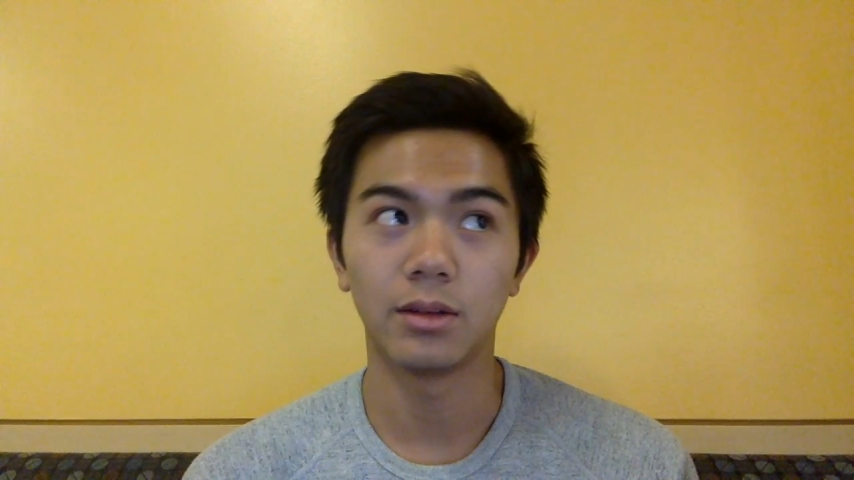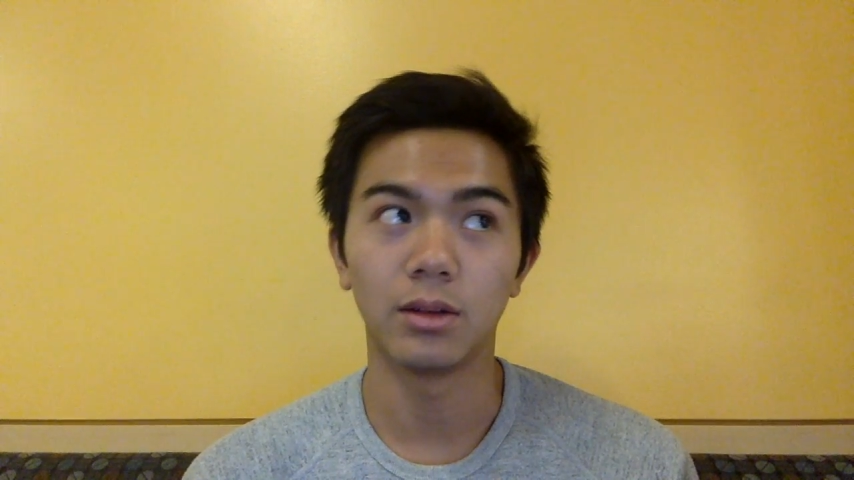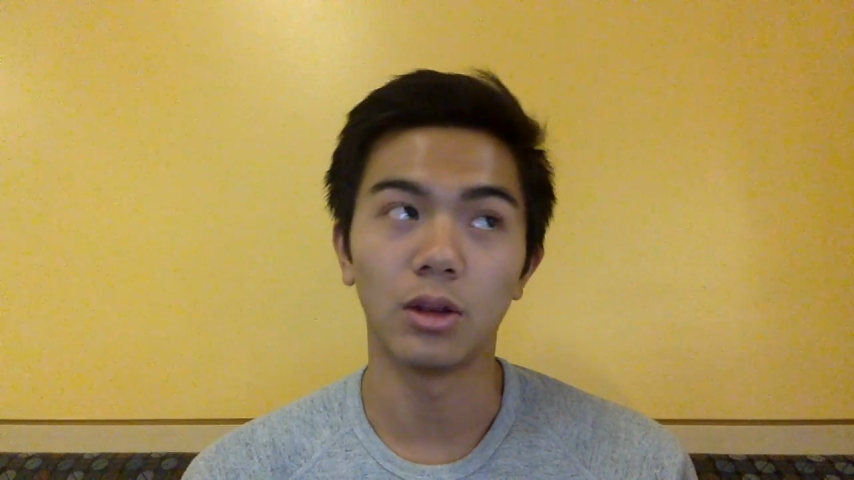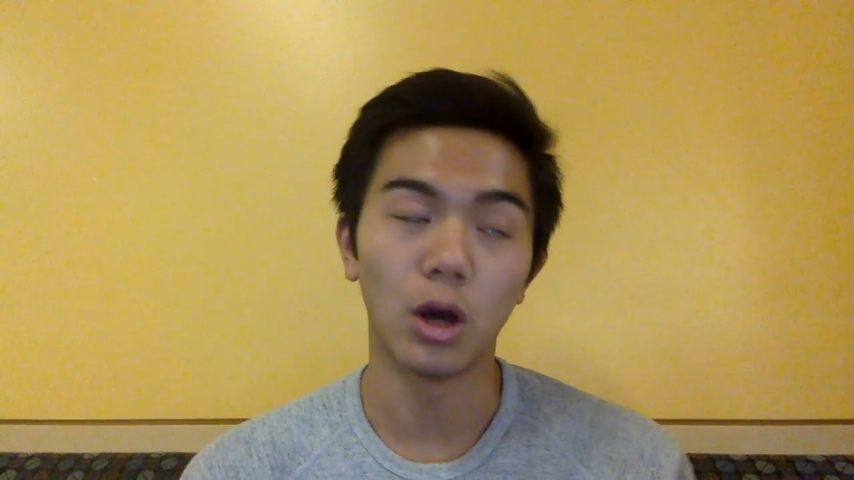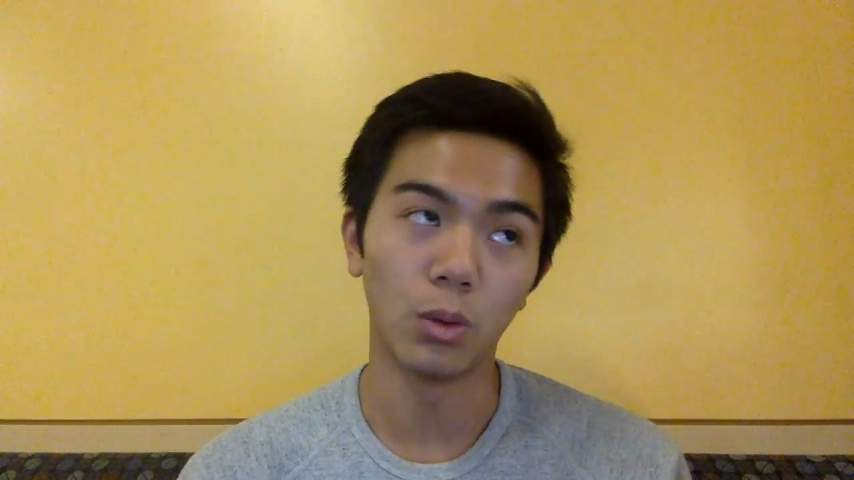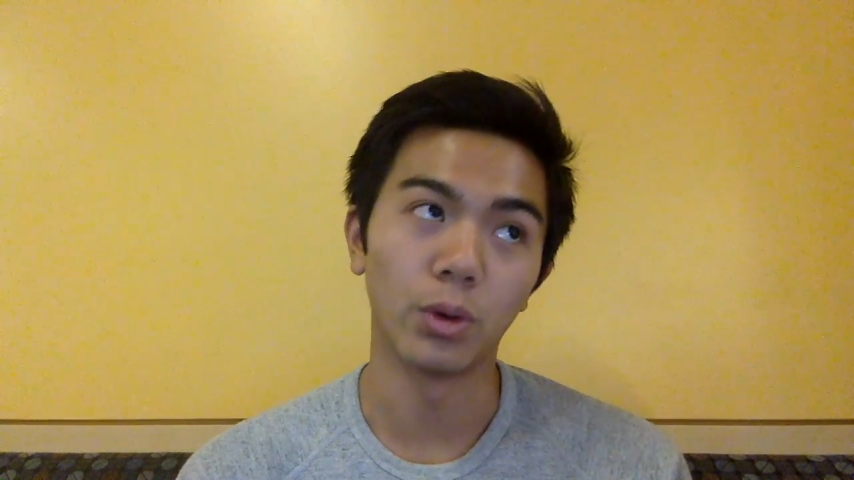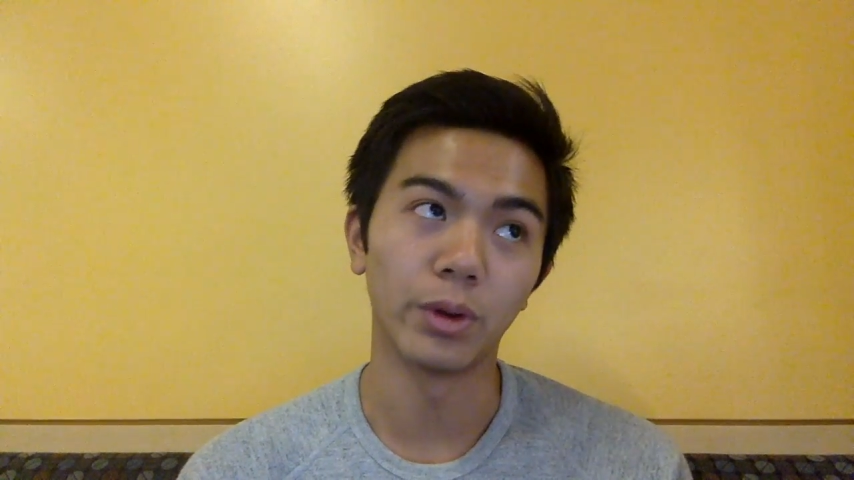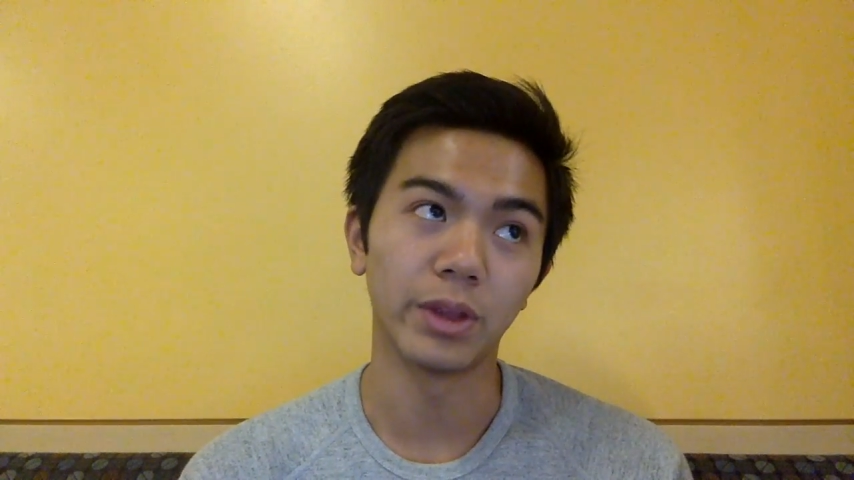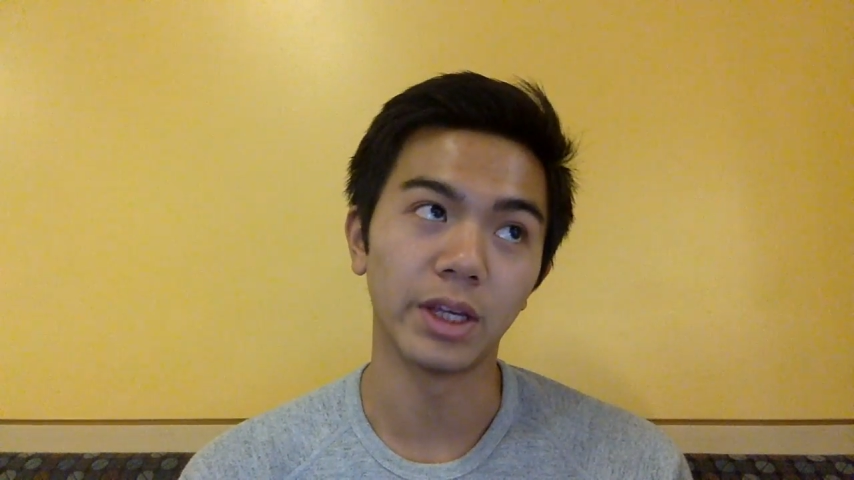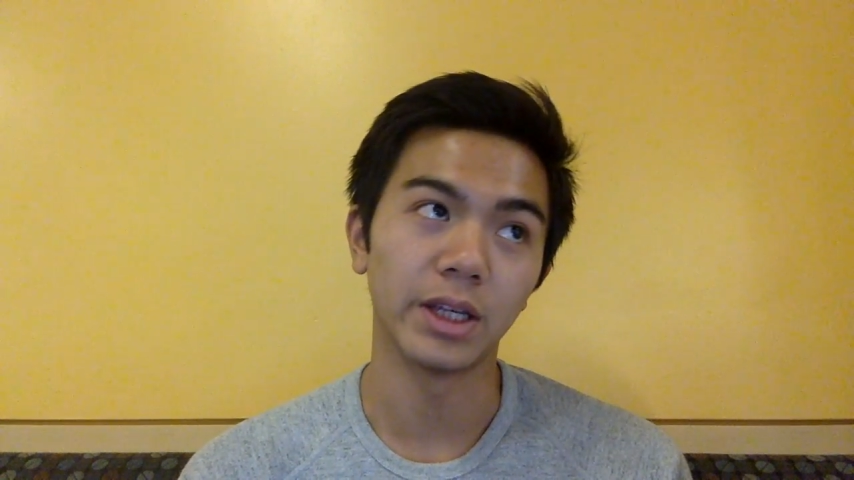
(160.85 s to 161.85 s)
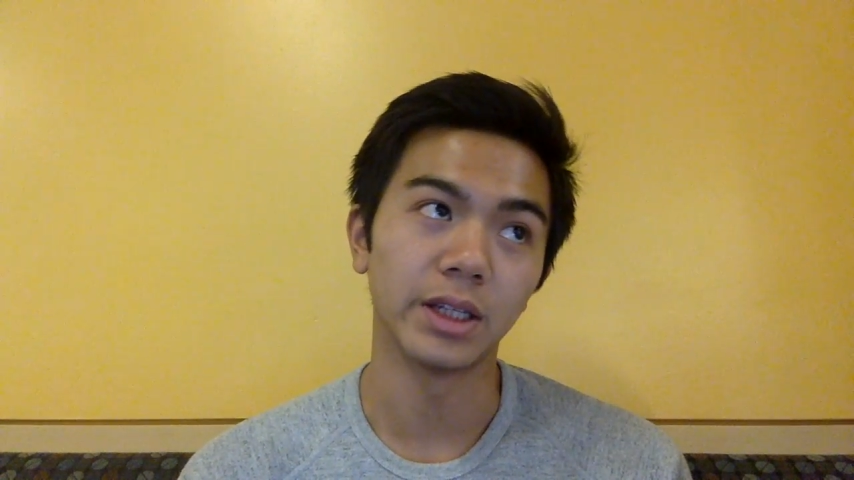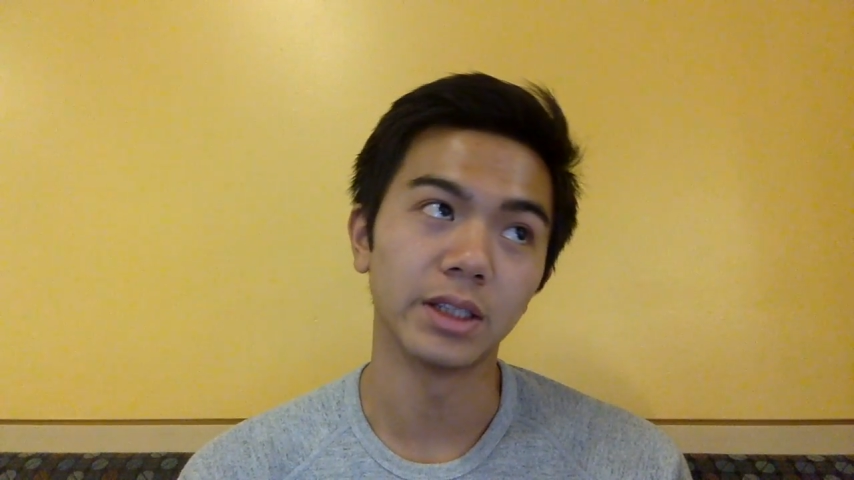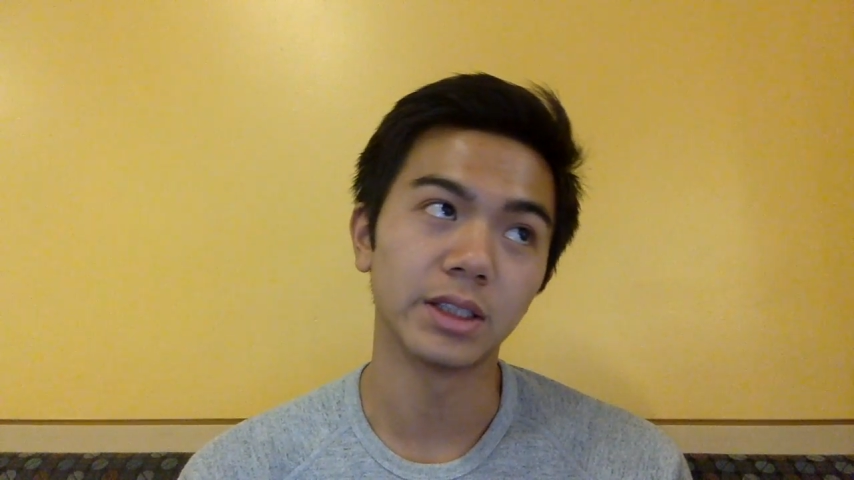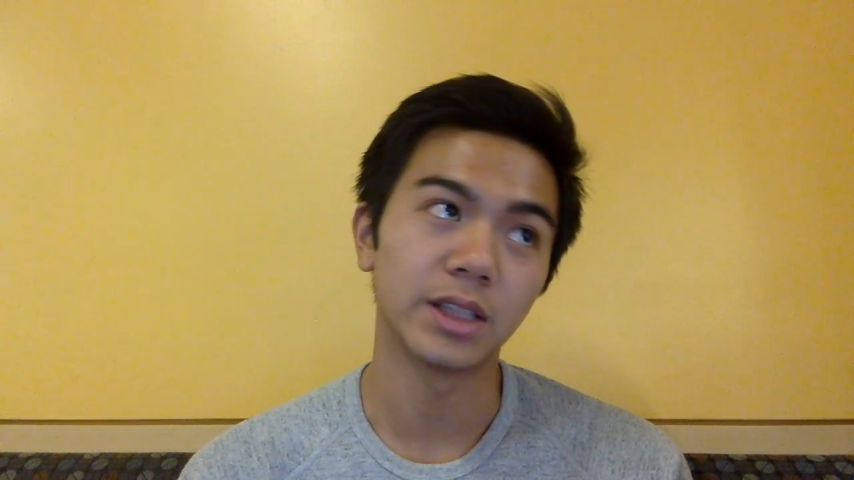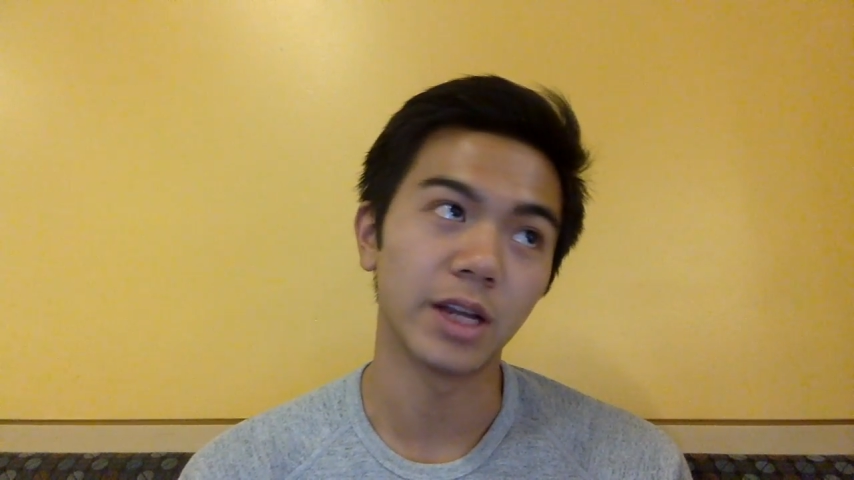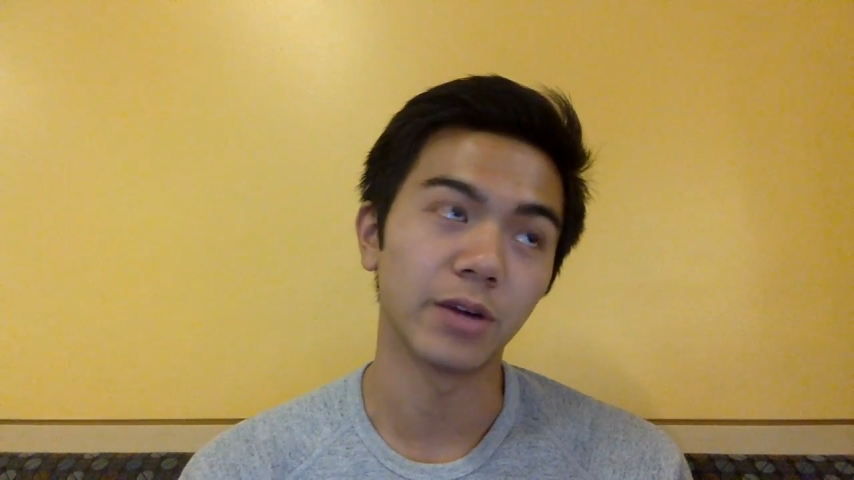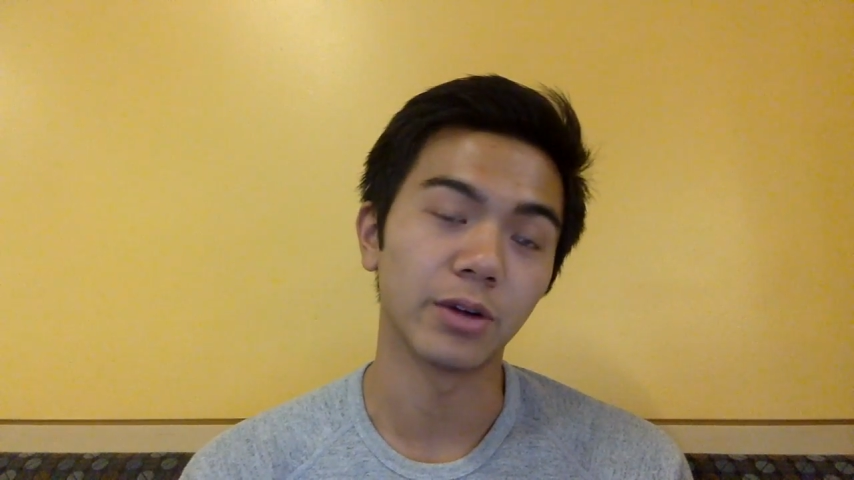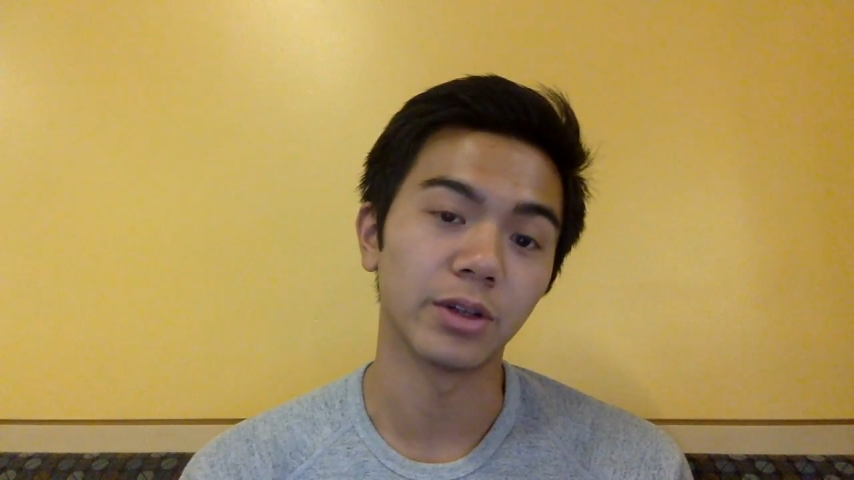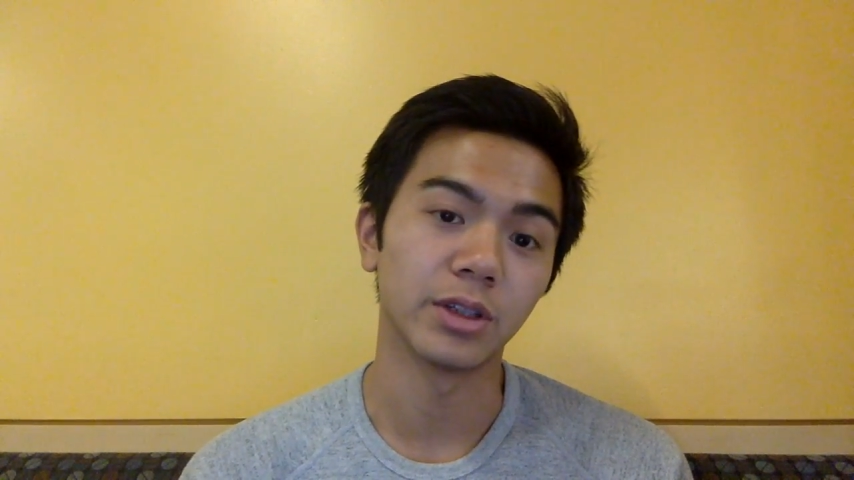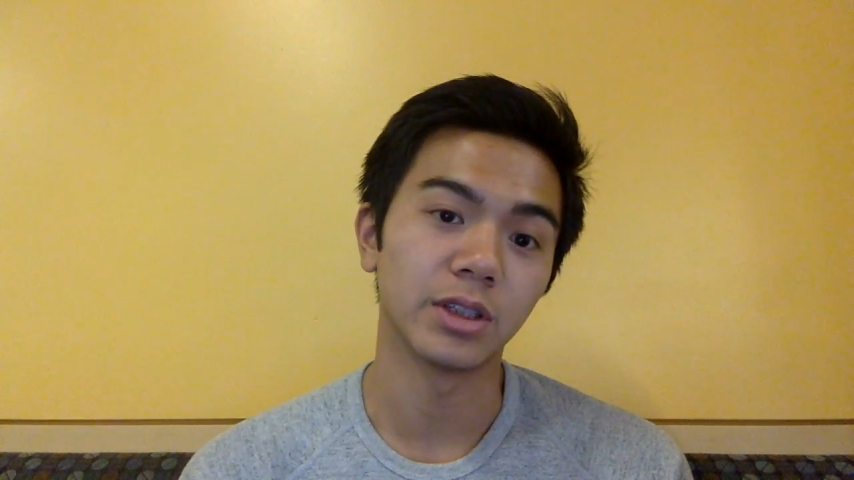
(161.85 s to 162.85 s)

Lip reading: lower the standard